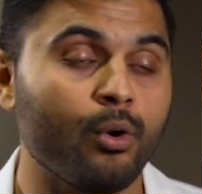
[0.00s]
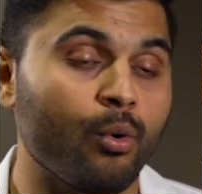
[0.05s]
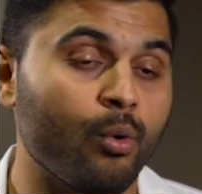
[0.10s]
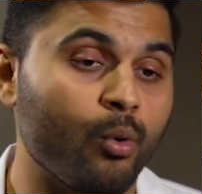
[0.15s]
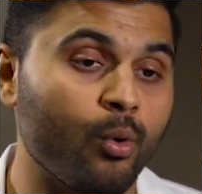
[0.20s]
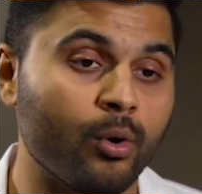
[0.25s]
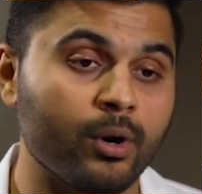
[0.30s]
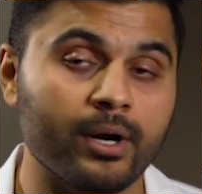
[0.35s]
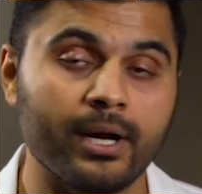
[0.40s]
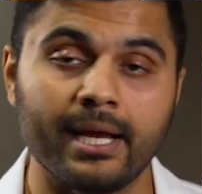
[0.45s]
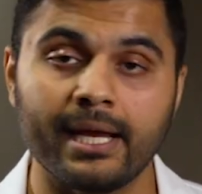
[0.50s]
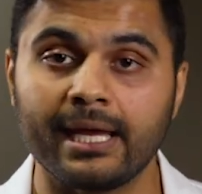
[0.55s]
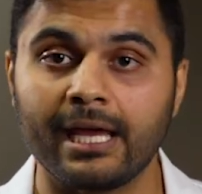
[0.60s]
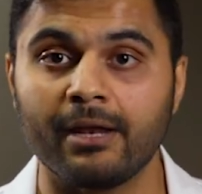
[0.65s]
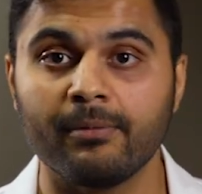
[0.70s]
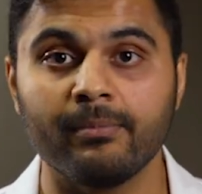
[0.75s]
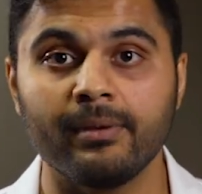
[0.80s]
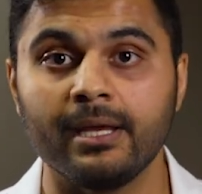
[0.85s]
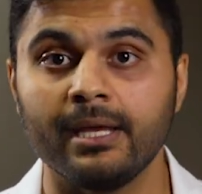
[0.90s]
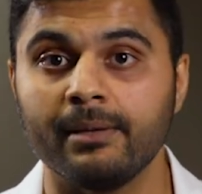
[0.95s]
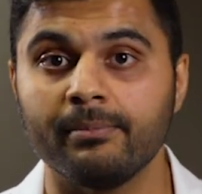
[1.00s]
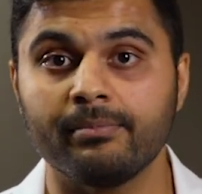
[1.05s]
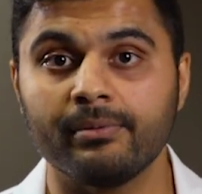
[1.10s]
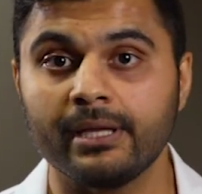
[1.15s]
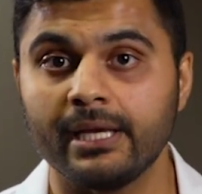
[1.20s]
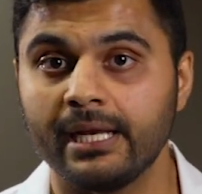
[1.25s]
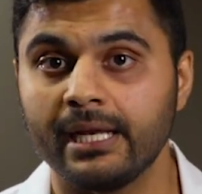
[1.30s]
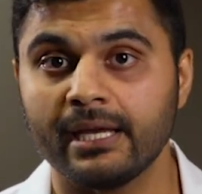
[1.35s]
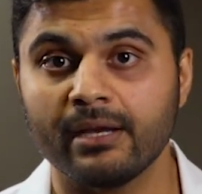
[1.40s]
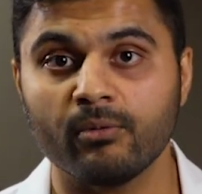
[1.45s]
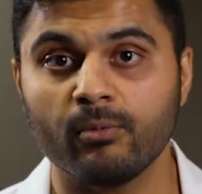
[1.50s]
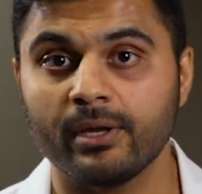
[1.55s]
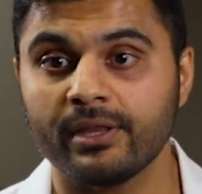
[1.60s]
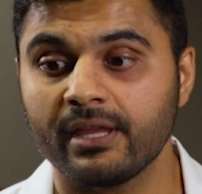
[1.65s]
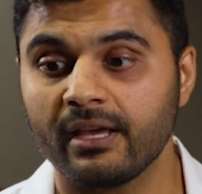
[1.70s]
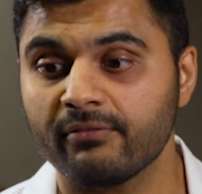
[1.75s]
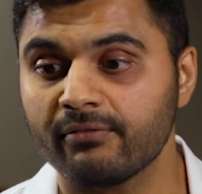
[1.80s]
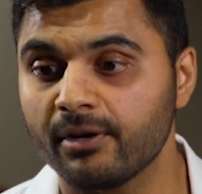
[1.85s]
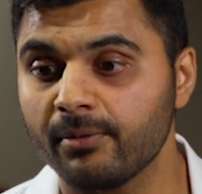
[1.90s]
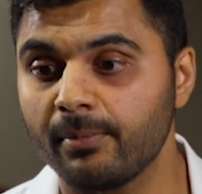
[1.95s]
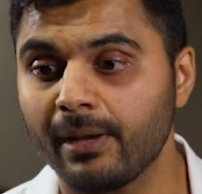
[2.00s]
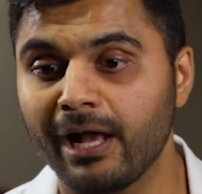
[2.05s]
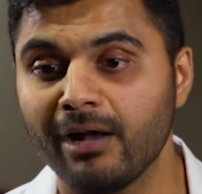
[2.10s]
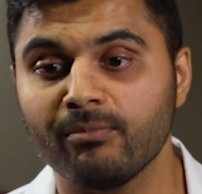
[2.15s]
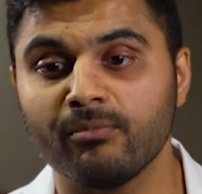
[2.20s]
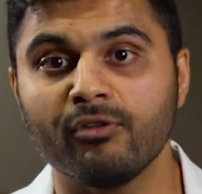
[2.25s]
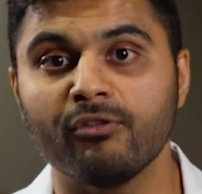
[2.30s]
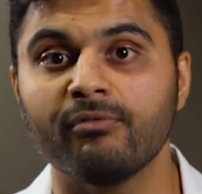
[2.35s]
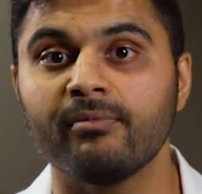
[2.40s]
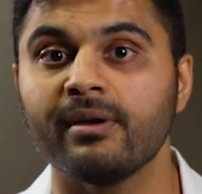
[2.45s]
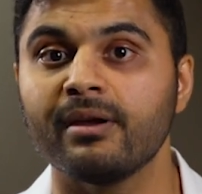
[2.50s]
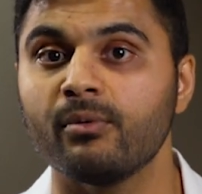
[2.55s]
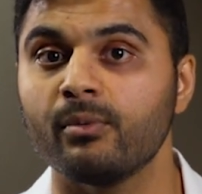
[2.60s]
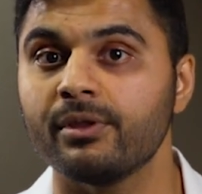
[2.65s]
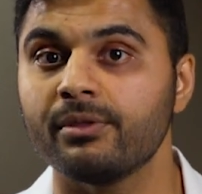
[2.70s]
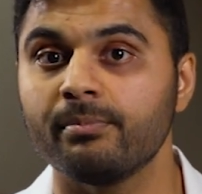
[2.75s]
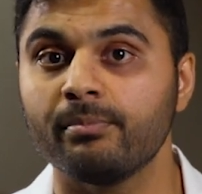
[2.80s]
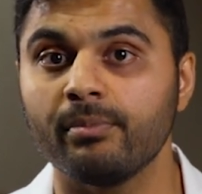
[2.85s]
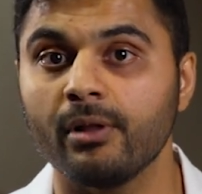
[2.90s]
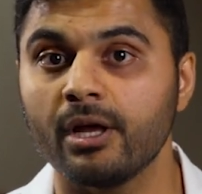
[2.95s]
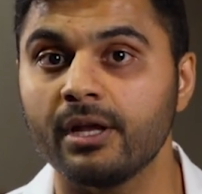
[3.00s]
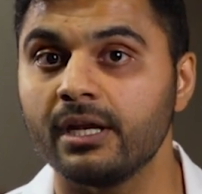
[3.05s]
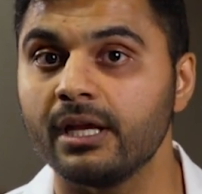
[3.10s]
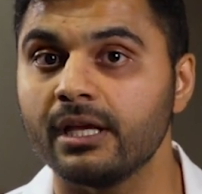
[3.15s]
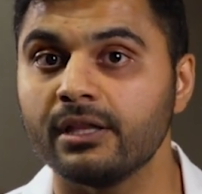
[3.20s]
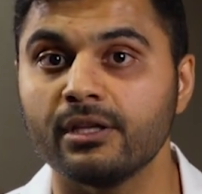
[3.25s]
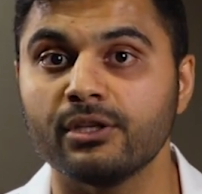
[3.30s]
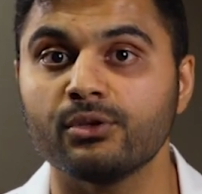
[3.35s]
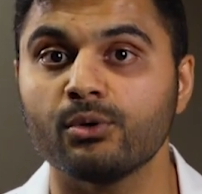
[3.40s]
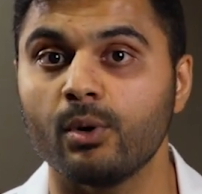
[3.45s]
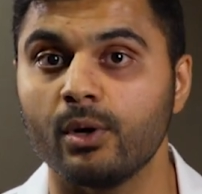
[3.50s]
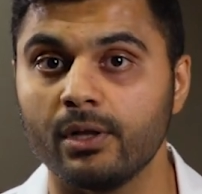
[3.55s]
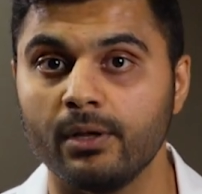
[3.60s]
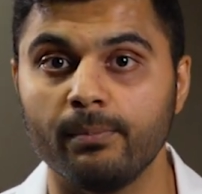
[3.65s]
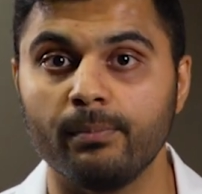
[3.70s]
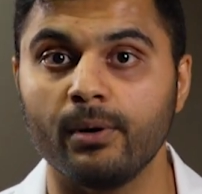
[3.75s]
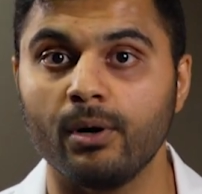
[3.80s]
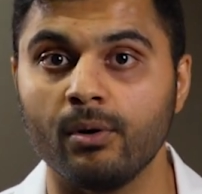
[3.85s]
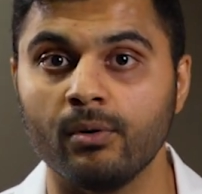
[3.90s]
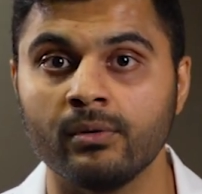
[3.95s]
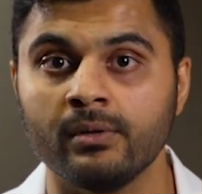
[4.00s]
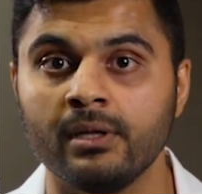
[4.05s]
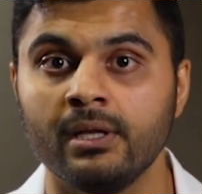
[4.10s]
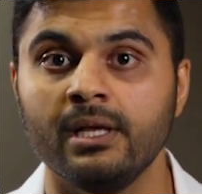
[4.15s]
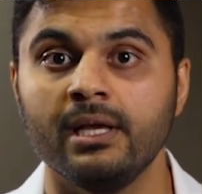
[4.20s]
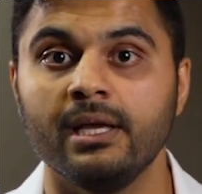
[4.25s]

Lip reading: or it can be bleeding with every bowel movement with blood in the toilet bowl.